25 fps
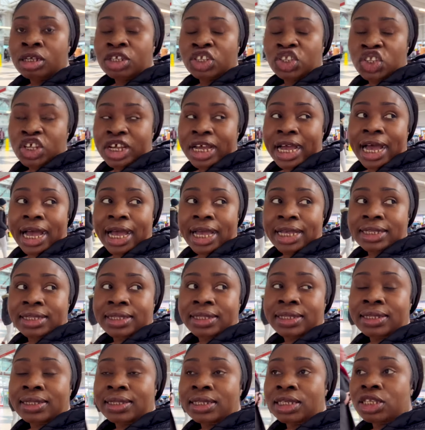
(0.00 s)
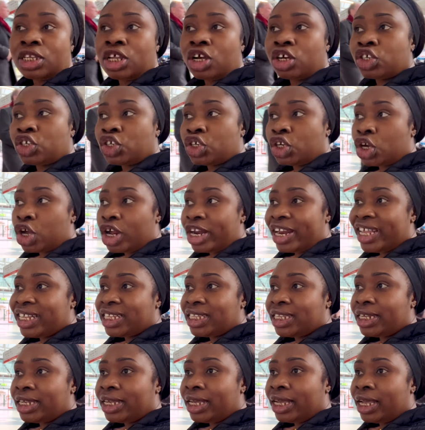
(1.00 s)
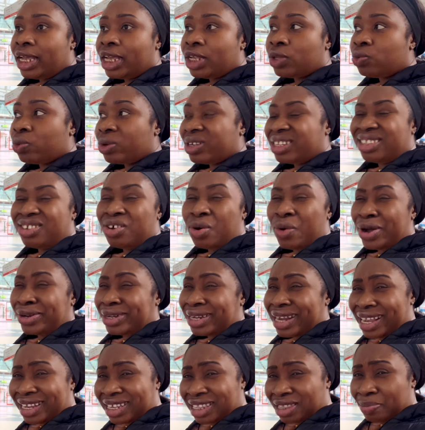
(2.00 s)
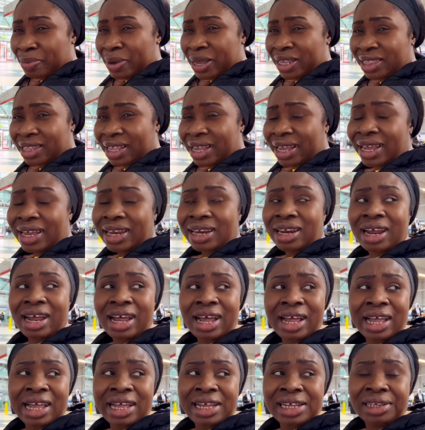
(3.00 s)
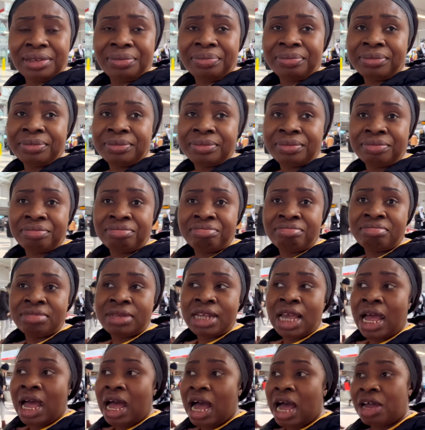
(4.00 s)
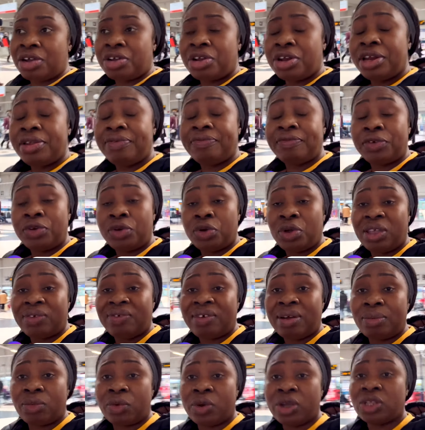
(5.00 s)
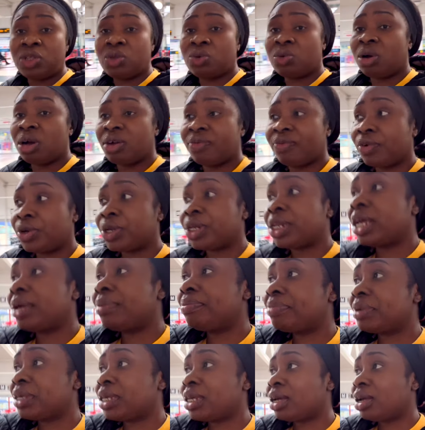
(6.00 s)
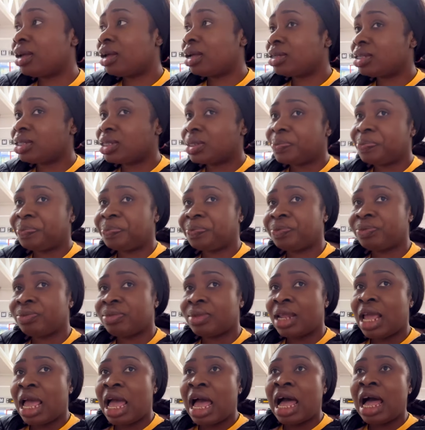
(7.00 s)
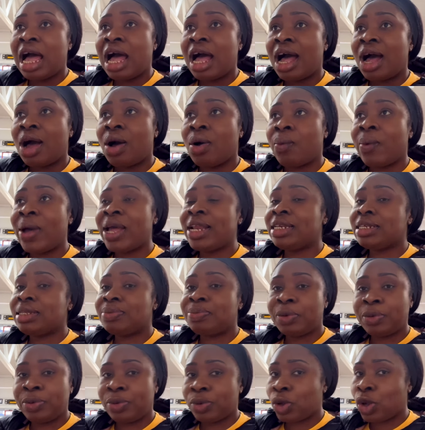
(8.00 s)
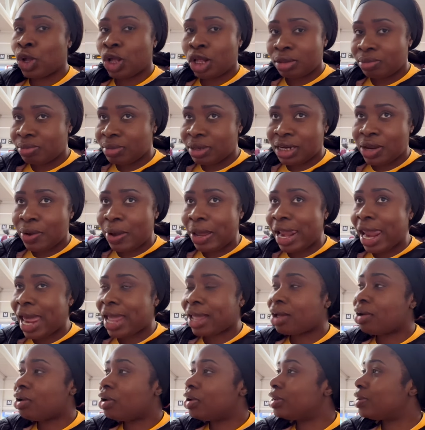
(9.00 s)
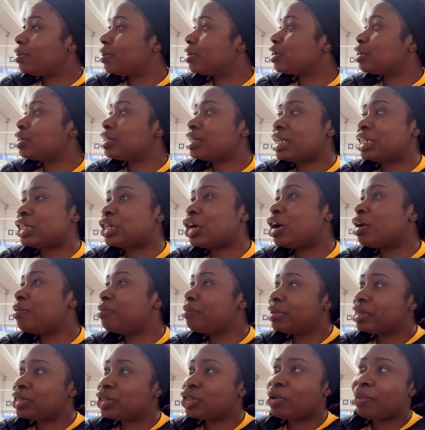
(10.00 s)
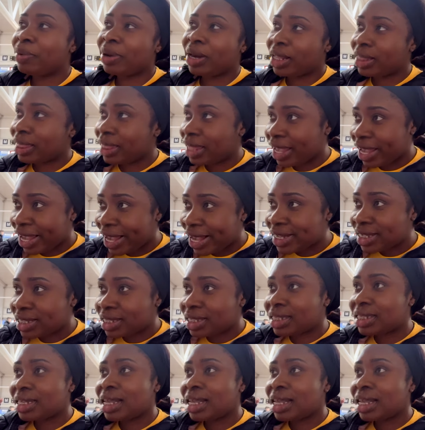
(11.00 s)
So guys, this induction, honestly, it was not what I expected, and I don't even know if I'm going to work for them, because when these people called me, they were like, oh, they were just assuring me so many things,